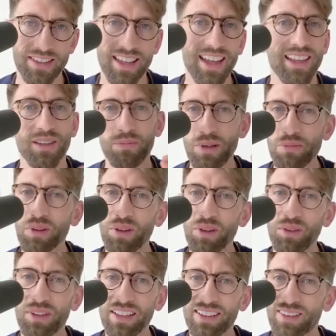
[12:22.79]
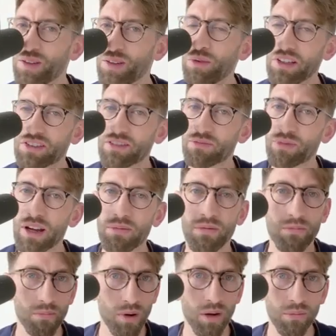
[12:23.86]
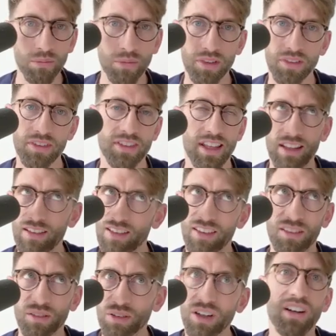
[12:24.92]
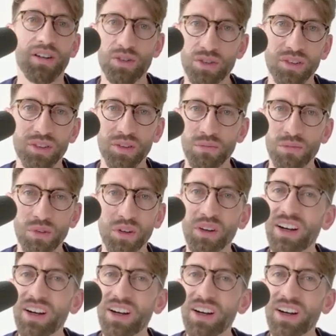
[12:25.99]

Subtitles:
The people who did 2 weeks of prep and bombed and thought, oh, I should have done more,